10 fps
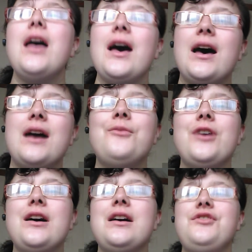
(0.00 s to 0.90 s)
I'm
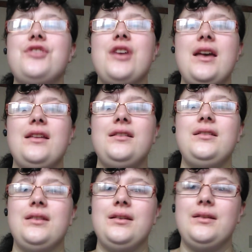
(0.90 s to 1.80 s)
wondering,
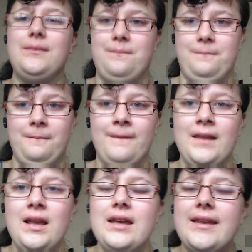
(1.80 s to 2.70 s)

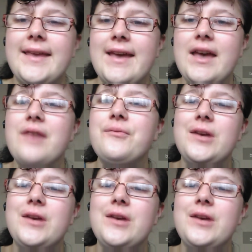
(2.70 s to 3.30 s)
can